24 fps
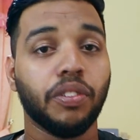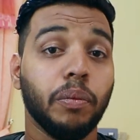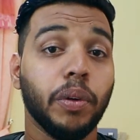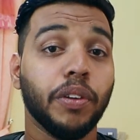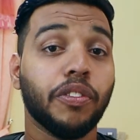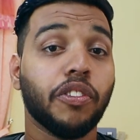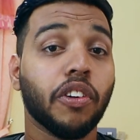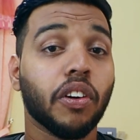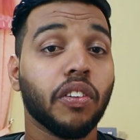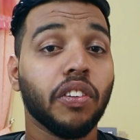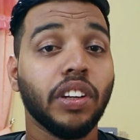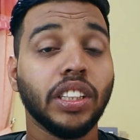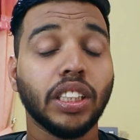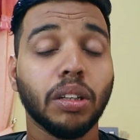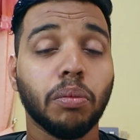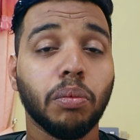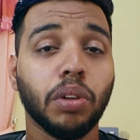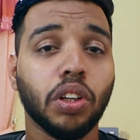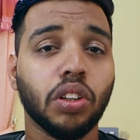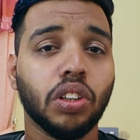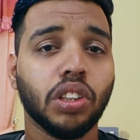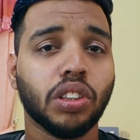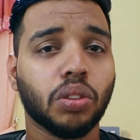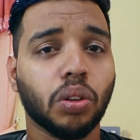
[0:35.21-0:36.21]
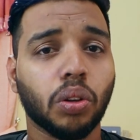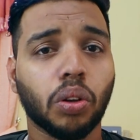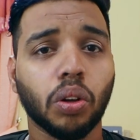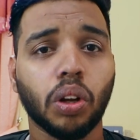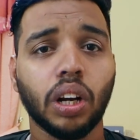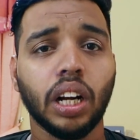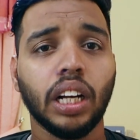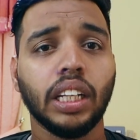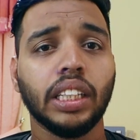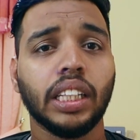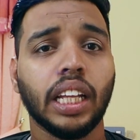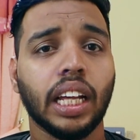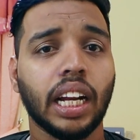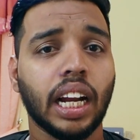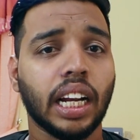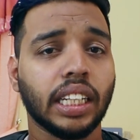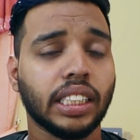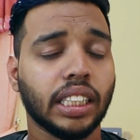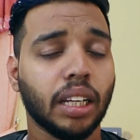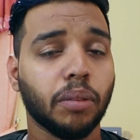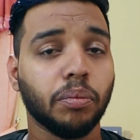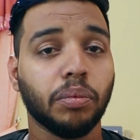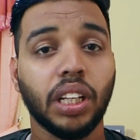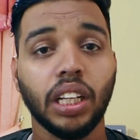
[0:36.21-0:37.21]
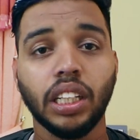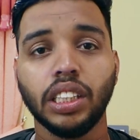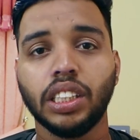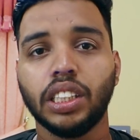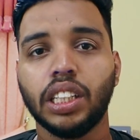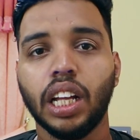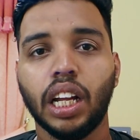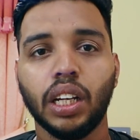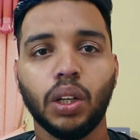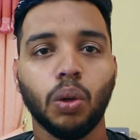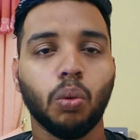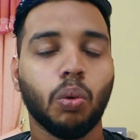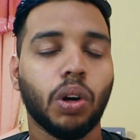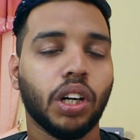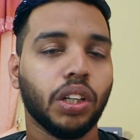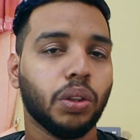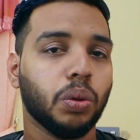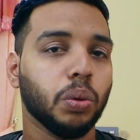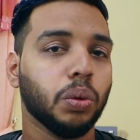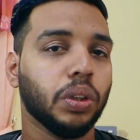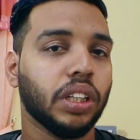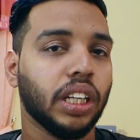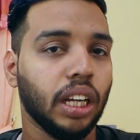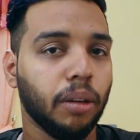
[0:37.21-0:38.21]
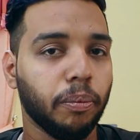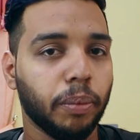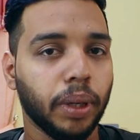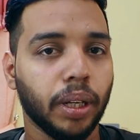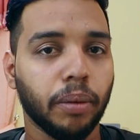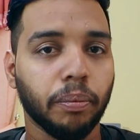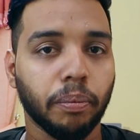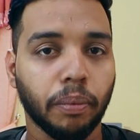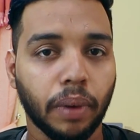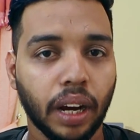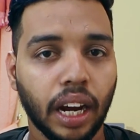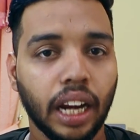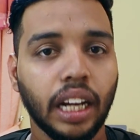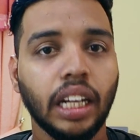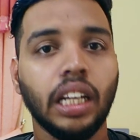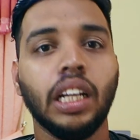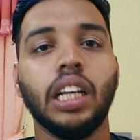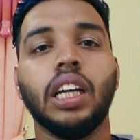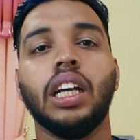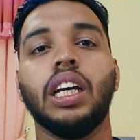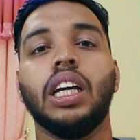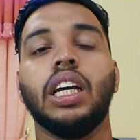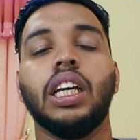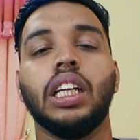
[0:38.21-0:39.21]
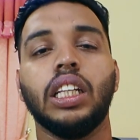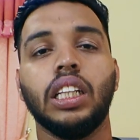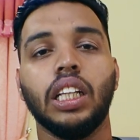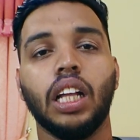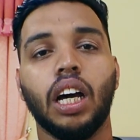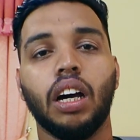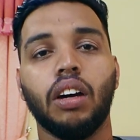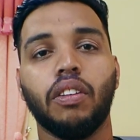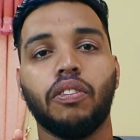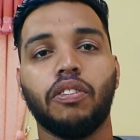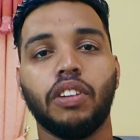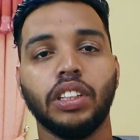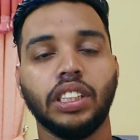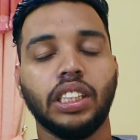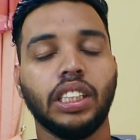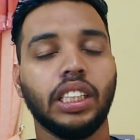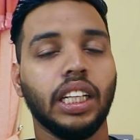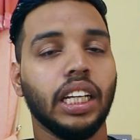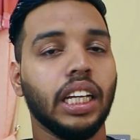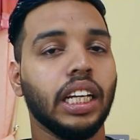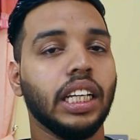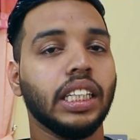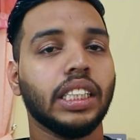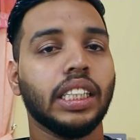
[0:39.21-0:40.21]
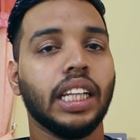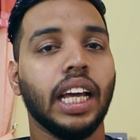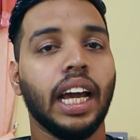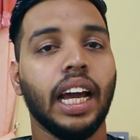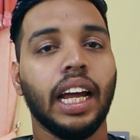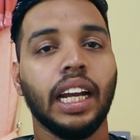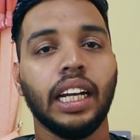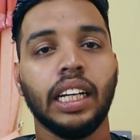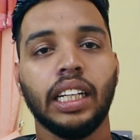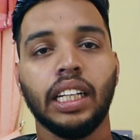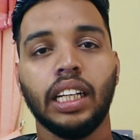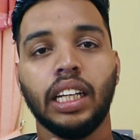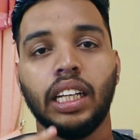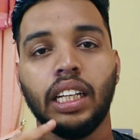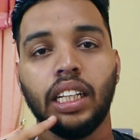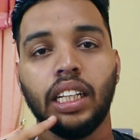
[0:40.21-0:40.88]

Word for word: Before we jump into this tutorial, there are some things that you want to keep in mind. The first thing is the